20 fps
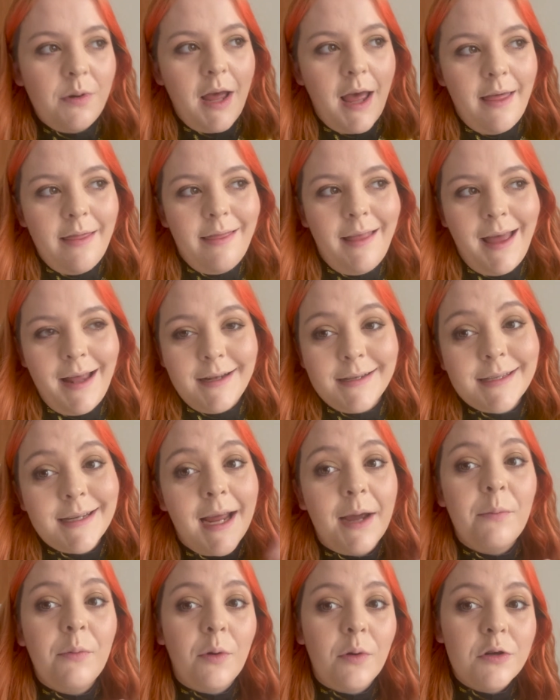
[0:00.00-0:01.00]
And then
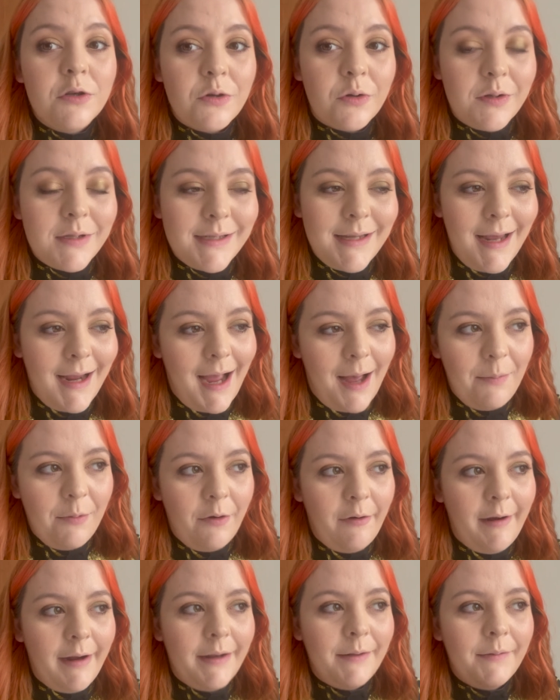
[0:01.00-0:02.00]
tonight we're going to go and see
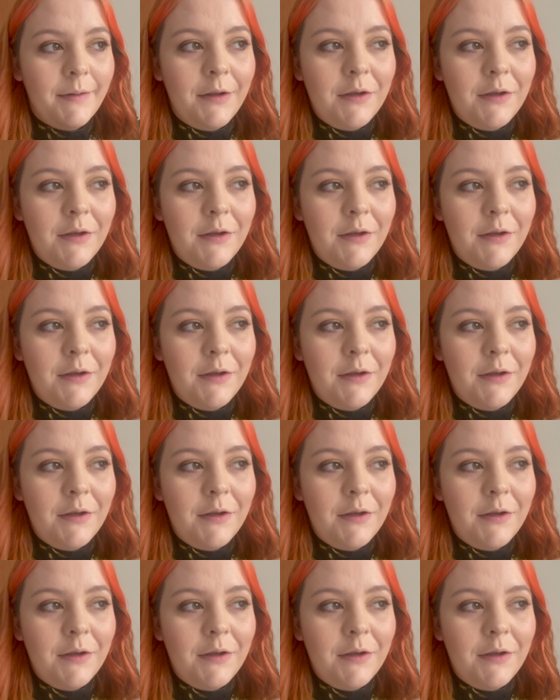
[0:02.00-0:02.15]
Cabaret.